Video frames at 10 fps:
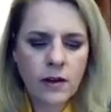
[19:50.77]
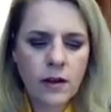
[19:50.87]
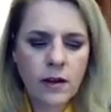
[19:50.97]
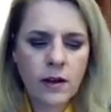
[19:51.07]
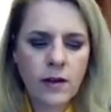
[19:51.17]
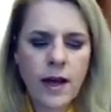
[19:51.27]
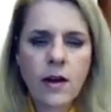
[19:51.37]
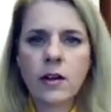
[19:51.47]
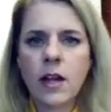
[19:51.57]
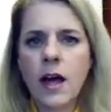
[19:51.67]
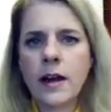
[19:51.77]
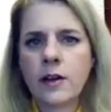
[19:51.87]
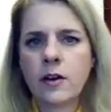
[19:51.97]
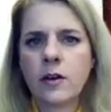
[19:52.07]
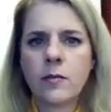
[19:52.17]

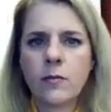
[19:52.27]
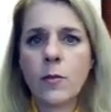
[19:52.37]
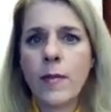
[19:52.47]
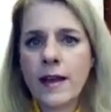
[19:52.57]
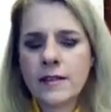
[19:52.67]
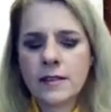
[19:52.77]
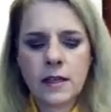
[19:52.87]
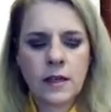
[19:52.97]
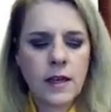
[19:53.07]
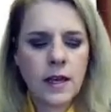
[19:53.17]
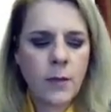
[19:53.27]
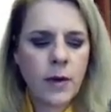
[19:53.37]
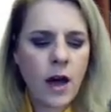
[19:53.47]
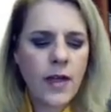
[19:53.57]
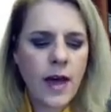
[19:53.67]
alkalotic or more basic. And we
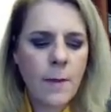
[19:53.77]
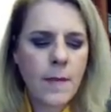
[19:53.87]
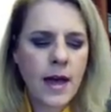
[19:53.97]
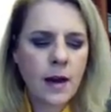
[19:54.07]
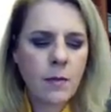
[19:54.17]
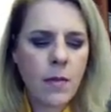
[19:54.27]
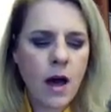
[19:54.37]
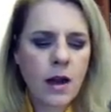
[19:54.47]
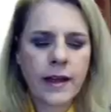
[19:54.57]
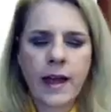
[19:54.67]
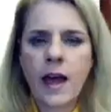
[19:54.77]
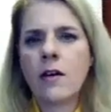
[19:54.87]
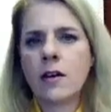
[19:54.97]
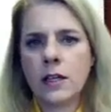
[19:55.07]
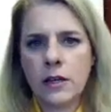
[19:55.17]
call that metabolic
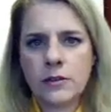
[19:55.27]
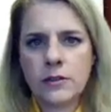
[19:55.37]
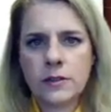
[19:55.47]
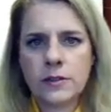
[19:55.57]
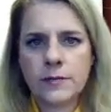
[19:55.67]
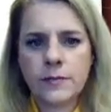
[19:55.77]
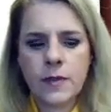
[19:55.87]
alkalosis.